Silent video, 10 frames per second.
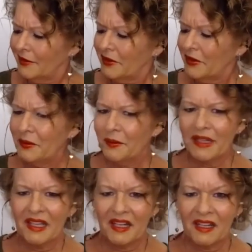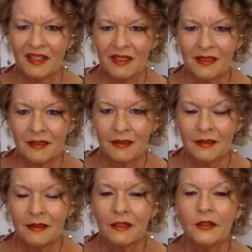you idiot.
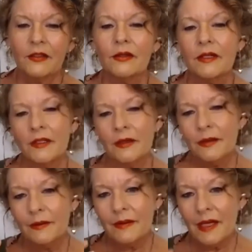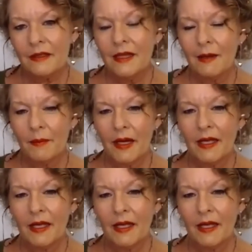You're going to correct that